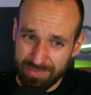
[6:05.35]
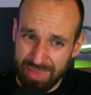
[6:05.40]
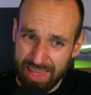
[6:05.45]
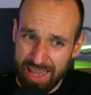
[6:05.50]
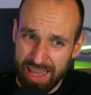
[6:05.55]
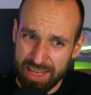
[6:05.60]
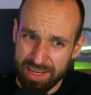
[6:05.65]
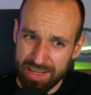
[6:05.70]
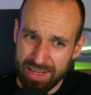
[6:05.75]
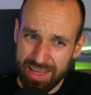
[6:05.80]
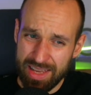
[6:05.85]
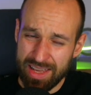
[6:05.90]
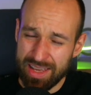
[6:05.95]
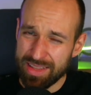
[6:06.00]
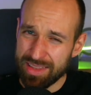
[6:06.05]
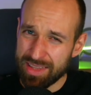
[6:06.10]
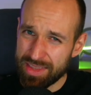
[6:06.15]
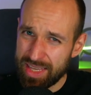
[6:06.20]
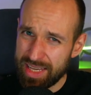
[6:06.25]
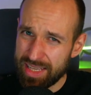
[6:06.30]
And
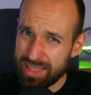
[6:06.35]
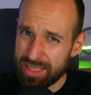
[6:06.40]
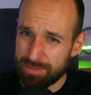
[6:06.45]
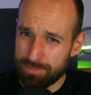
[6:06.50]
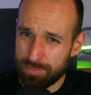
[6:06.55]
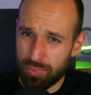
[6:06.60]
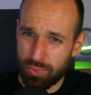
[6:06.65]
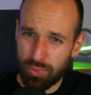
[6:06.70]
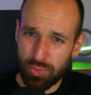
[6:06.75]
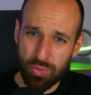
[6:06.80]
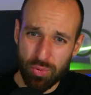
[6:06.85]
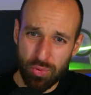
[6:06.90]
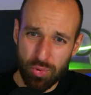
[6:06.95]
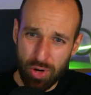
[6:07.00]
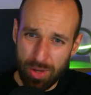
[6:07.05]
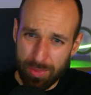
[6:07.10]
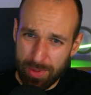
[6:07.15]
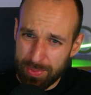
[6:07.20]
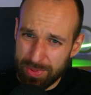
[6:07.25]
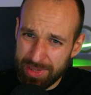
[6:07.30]
the thing that
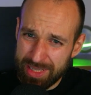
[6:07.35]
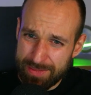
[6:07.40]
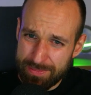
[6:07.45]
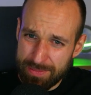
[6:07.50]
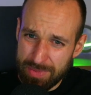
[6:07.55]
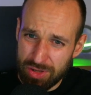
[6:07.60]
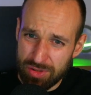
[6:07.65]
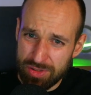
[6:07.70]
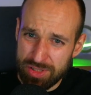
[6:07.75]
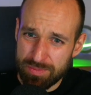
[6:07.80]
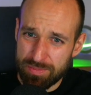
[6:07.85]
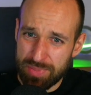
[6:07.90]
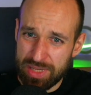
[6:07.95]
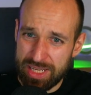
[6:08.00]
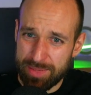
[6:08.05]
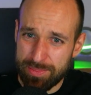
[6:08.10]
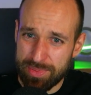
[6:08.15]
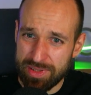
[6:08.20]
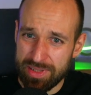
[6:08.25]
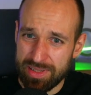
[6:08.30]
probably most
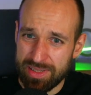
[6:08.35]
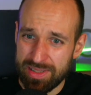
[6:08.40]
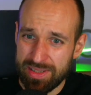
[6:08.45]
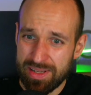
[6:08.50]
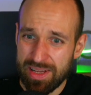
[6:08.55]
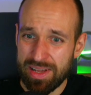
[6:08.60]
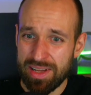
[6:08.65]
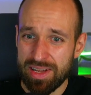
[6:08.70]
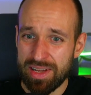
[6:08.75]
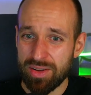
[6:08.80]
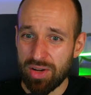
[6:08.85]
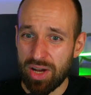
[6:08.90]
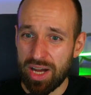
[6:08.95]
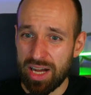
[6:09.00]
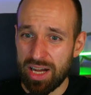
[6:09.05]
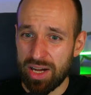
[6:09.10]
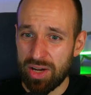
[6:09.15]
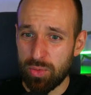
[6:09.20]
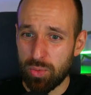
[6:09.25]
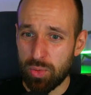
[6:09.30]
people
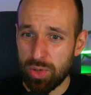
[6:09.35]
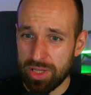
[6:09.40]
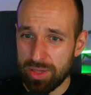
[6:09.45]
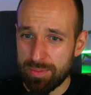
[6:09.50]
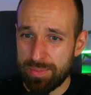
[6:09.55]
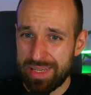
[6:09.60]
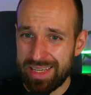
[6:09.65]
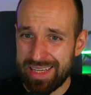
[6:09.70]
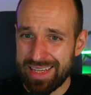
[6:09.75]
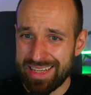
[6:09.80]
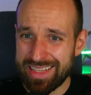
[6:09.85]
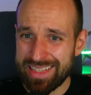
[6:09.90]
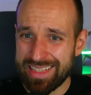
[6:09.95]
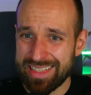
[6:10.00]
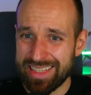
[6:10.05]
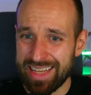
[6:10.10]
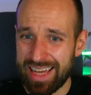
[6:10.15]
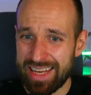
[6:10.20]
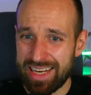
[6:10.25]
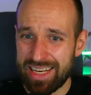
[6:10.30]
will be
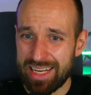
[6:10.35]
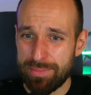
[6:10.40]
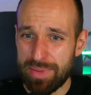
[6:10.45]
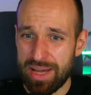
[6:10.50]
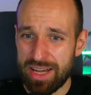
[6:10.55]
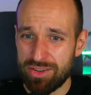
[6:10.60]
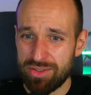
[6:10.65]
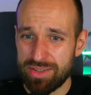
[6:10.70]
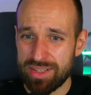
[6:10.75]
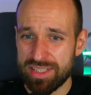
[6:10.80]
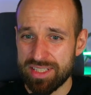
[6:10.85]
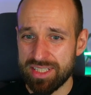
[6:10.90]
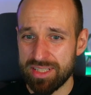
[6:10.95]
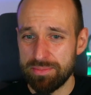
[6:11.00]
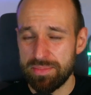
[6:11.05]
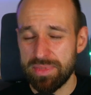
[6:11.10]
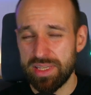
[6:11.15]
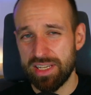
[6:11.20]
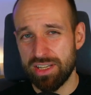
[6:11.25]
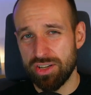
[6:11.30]
excited about is
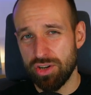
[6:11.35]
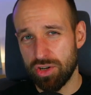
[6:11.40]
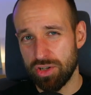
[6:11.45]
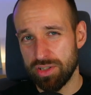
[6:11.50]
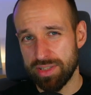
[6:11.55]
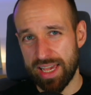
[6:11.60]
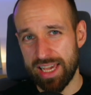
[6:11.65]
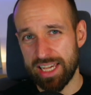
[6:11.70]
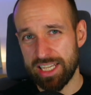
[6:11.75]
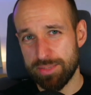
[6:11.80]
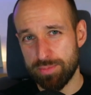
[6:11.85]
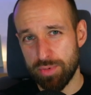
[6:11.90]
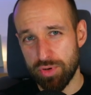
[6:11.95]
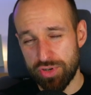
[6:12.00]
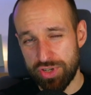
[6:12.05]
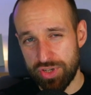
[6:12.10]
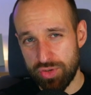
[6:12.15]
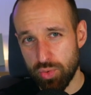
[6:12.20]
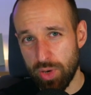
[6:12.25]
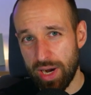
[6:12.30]
something called Expo
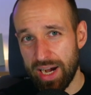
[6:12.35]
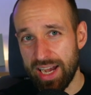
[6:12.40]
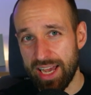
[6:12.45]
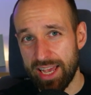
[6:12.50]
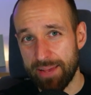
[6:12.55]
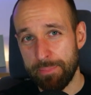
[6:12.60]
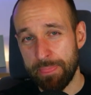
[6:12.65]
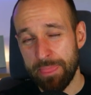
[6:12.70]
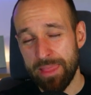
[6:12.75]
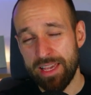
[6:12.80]
UI.